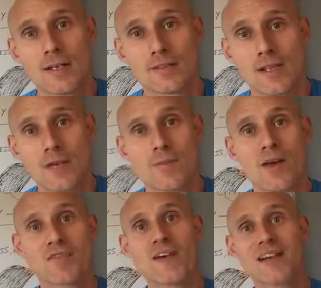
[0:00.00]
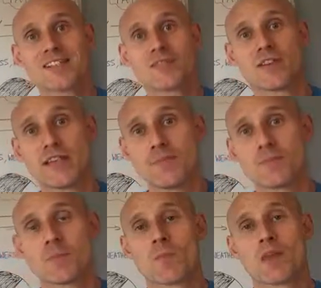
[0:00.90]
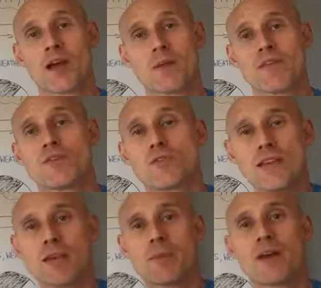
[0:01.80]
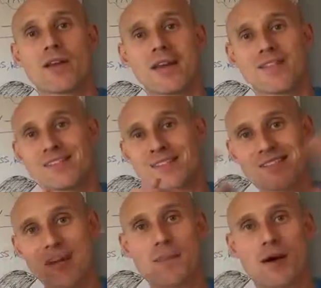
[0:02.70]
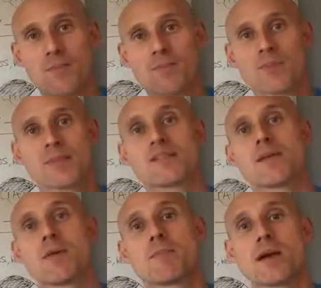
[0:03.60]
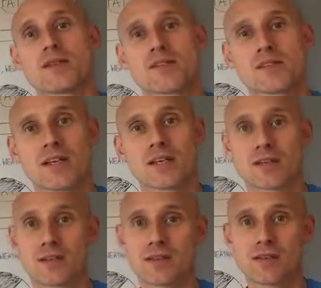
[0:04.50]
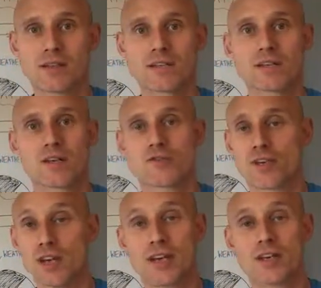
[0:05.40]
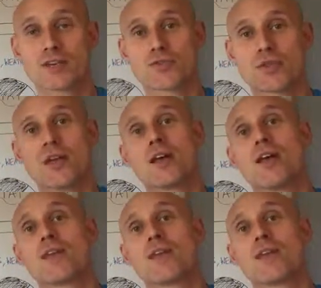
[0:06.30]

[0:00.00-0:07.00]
So effectively, if you think about it, in the summer months in this country, any country,